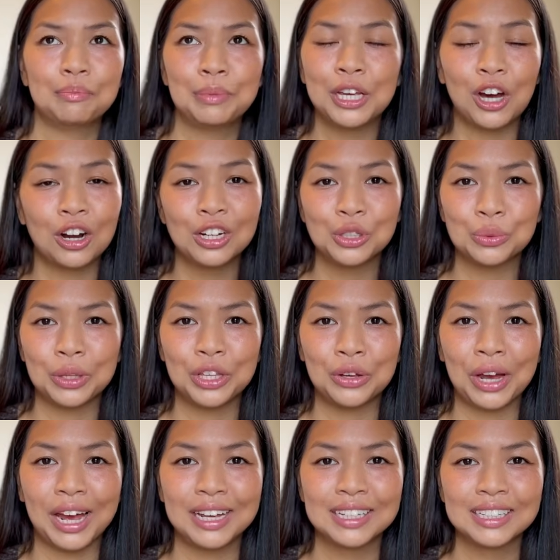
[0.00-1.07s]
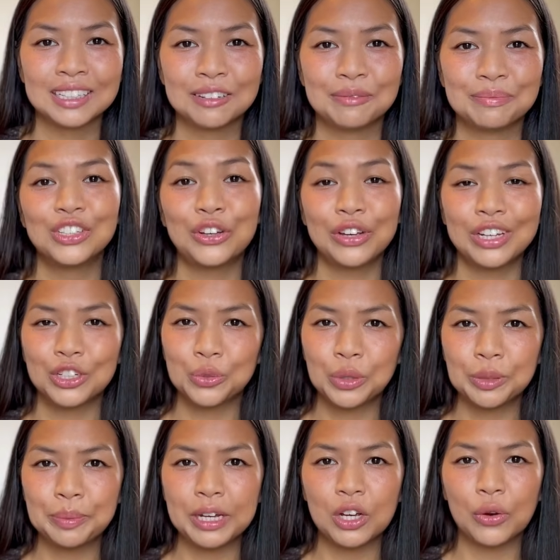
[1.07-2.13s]
be honest with you guys. So here's what's
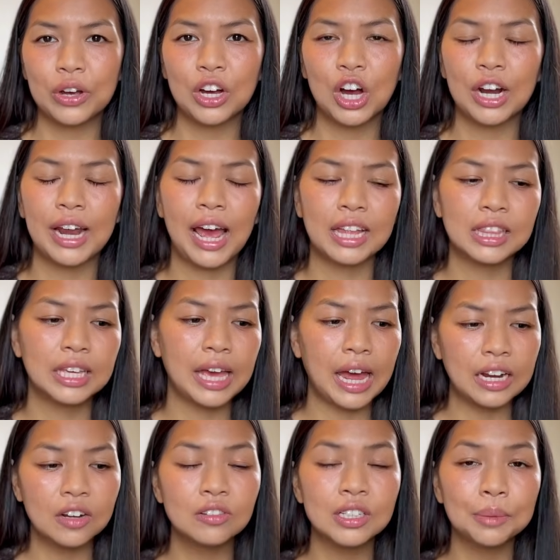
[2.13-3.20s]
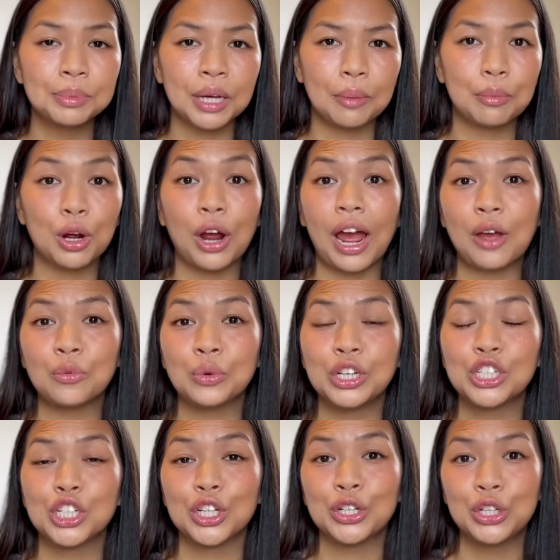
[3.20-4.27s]
been going on. At the end of September, I
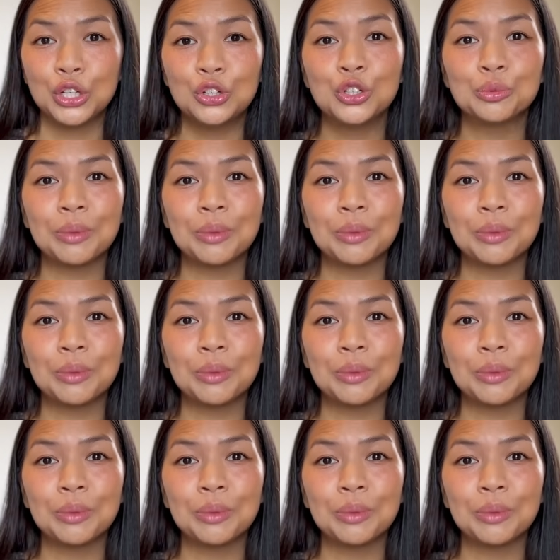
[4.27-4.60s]
reached a huge